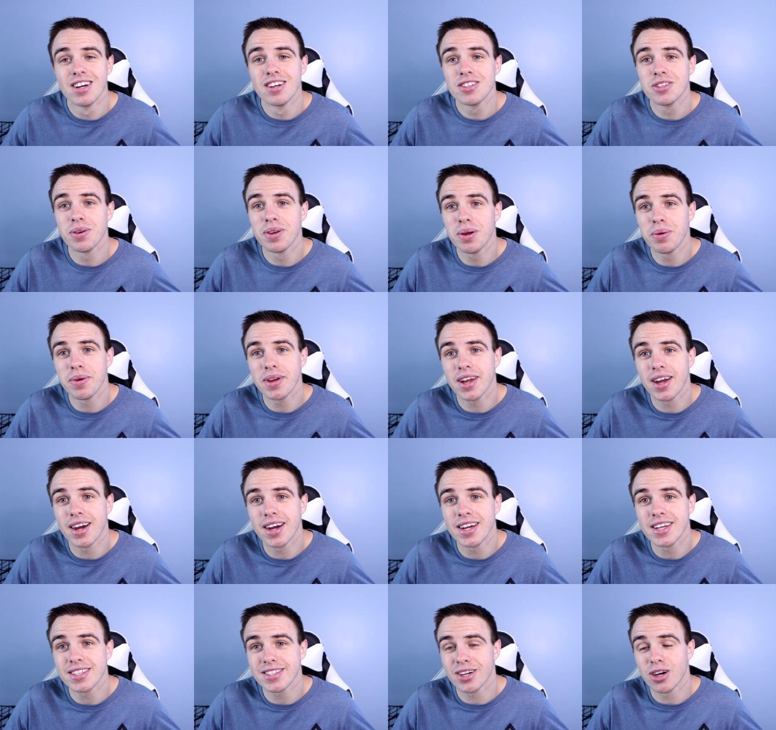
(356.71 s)
So anyway
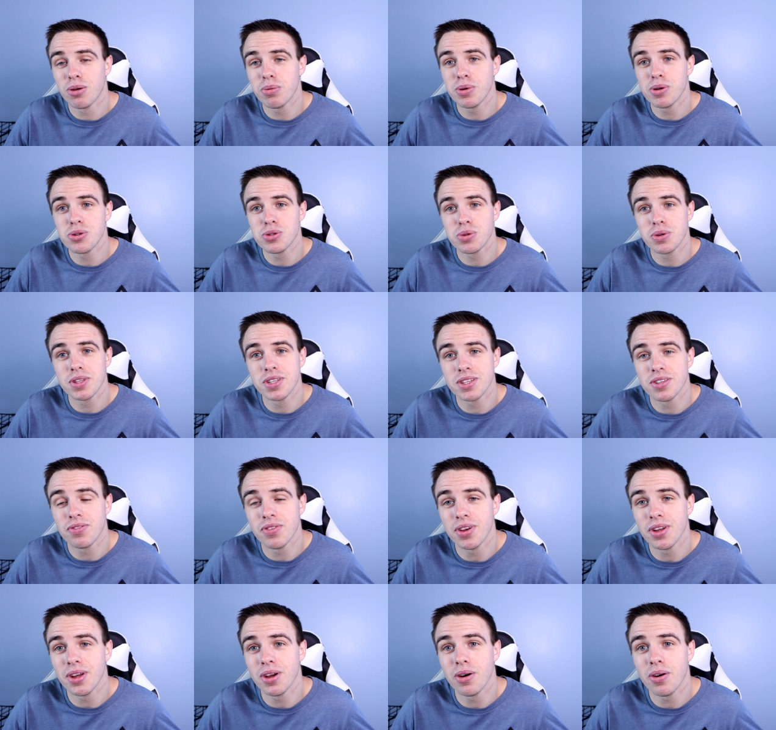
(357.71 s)
guys, I hope you enjoyed this
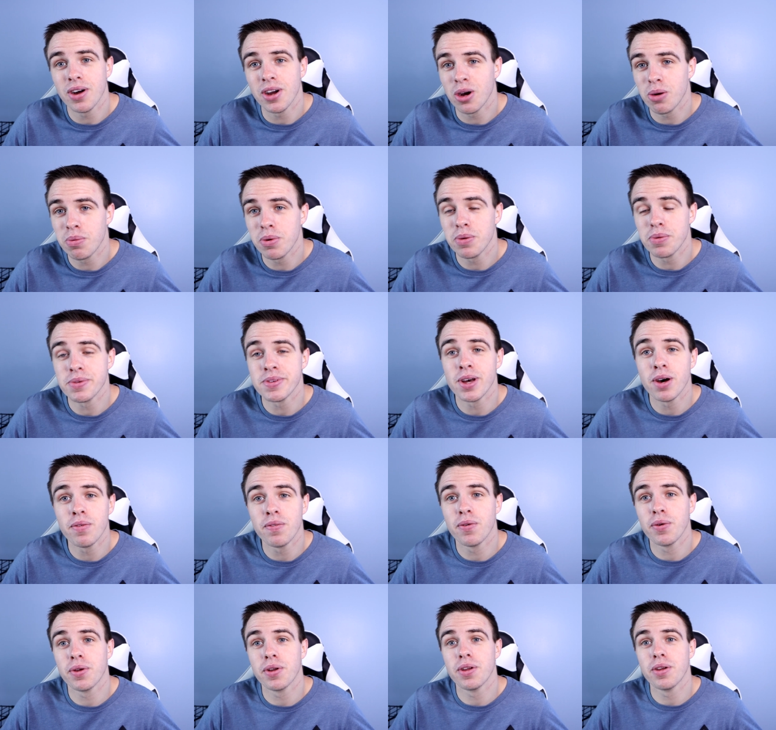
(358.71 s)
video. I hope it was
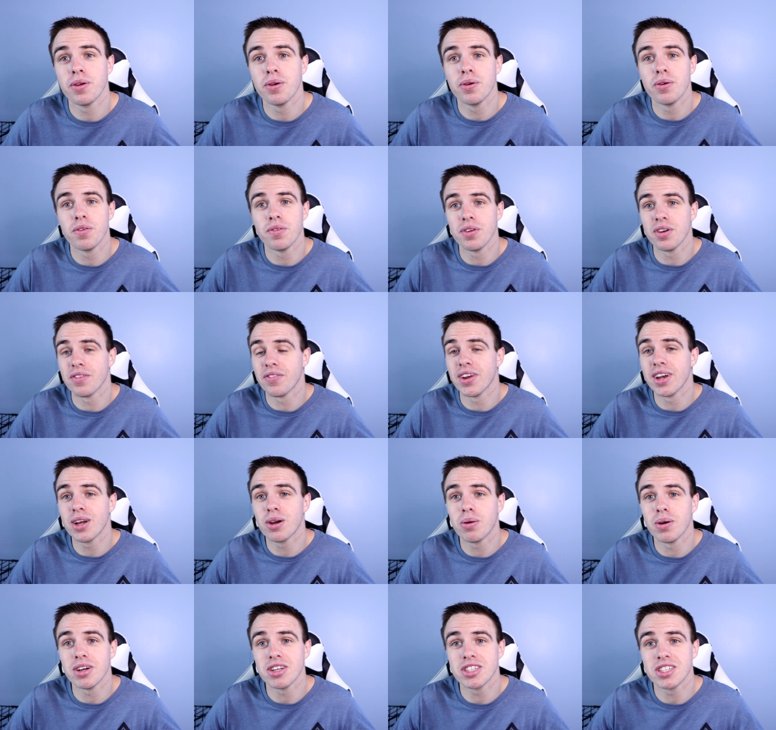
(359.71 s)
helpful to you. If you have
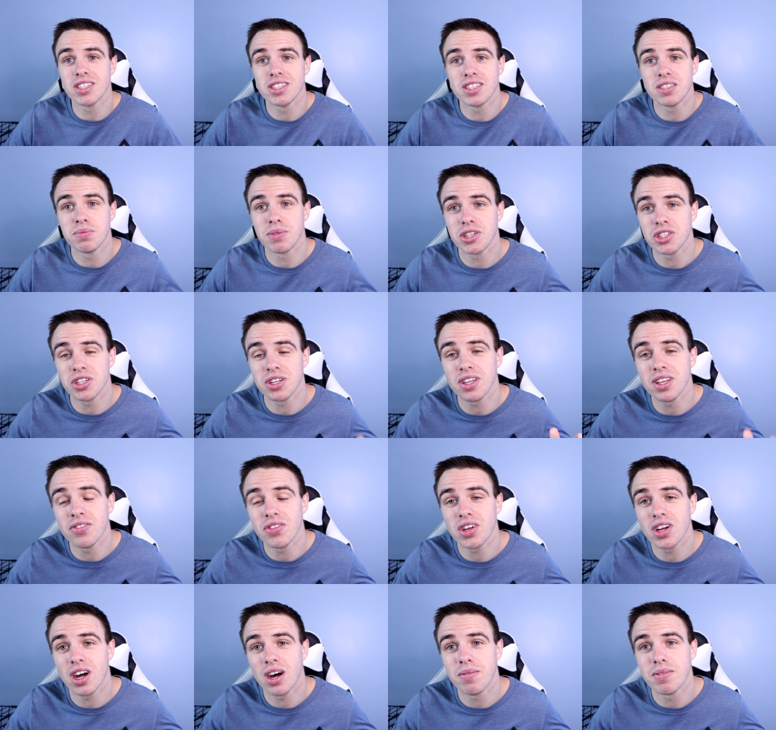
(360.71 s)
any questions, make sure you
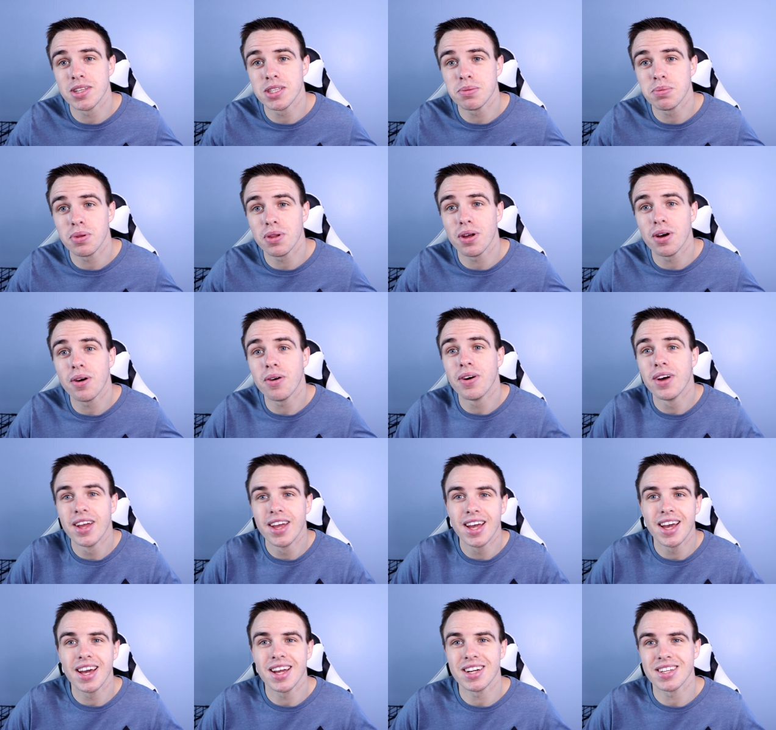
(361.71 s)
leave in the comments below,
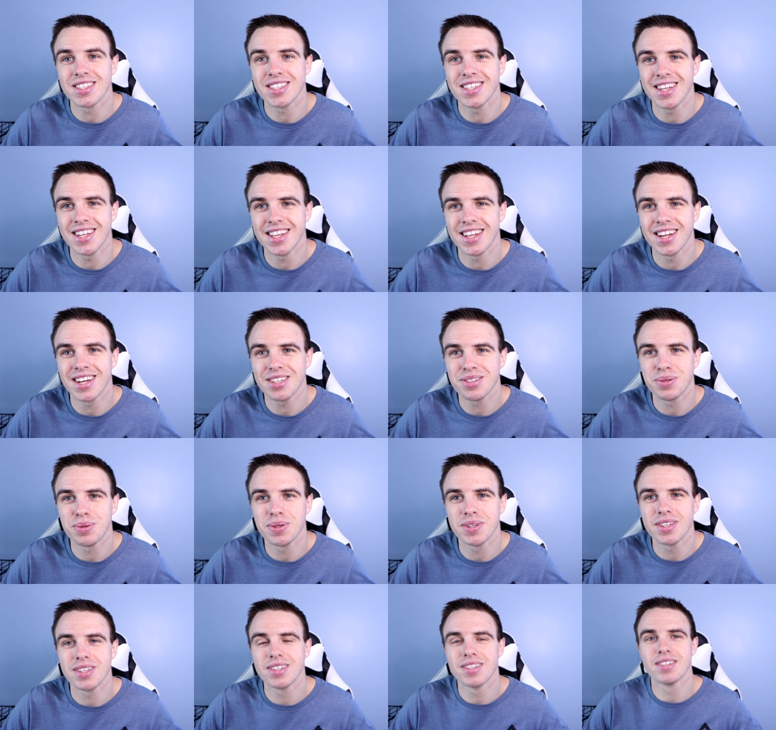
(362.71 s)
and I'll see you in the next
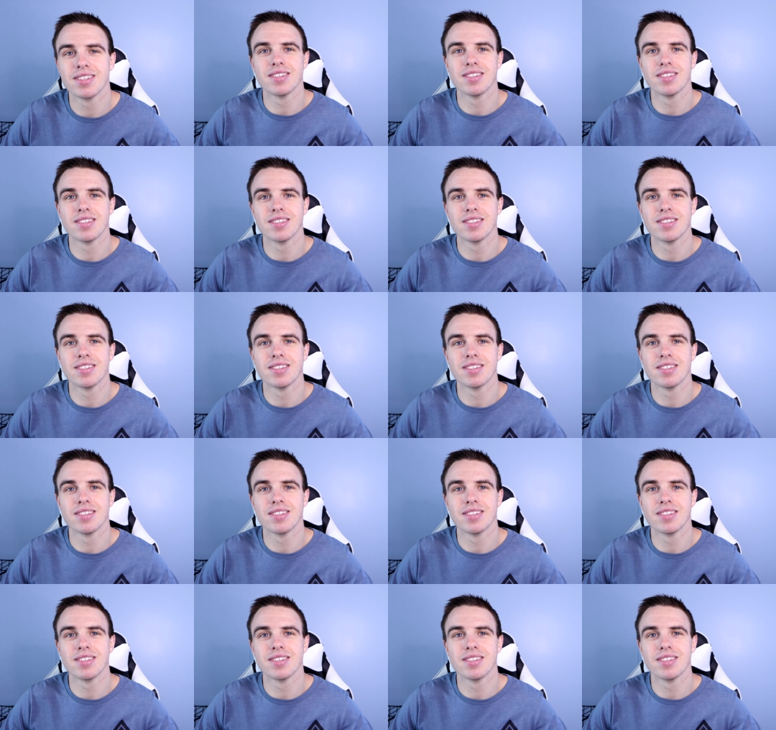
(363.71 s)
one.